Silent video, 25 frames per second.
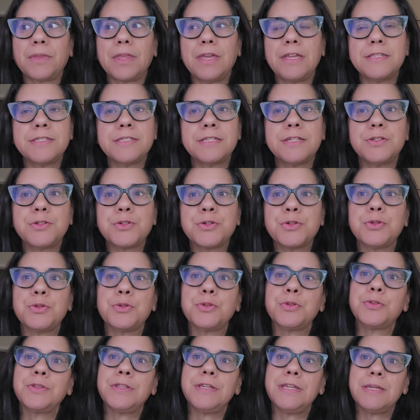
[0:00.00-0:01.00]
I sent
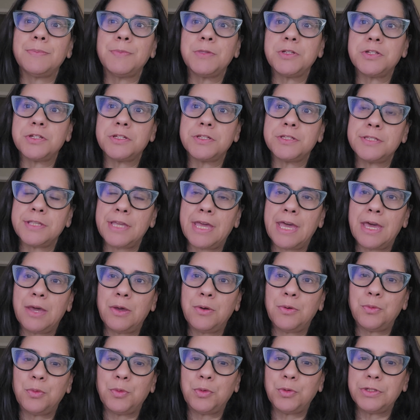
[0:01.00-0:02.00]
her the images
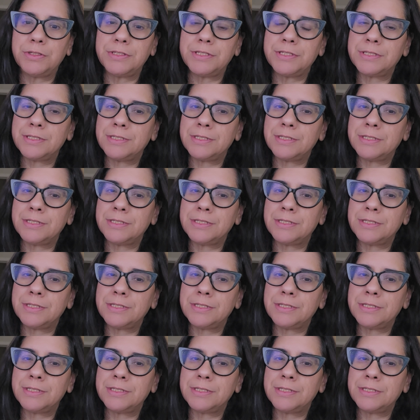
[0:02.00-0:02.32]
I would